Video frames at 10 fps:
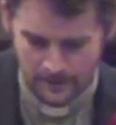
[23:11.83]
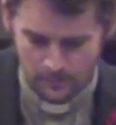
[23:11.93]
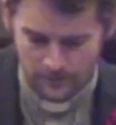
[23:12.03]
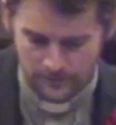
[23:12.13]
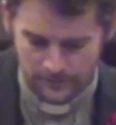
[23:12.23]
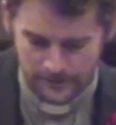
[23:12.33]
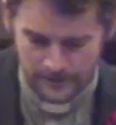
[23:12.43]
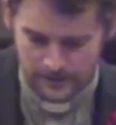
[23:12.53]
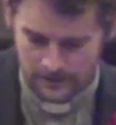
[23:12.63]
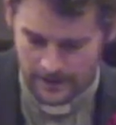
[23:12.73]
with
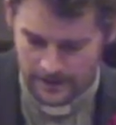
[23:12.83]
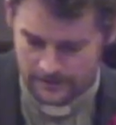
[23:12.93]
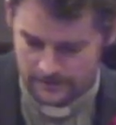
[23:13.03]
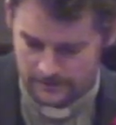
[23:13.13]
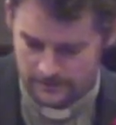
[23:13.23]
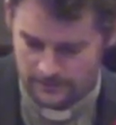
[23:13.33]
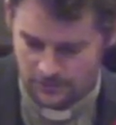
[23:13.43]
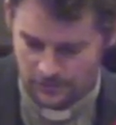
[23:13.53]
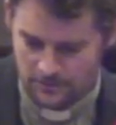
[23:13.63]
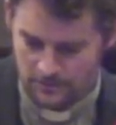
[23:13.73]
fear and
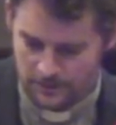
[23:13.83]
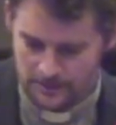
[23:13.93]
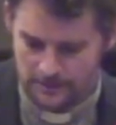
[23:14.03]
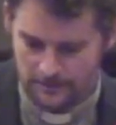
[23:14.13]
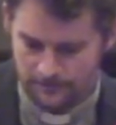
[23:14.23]
trembling.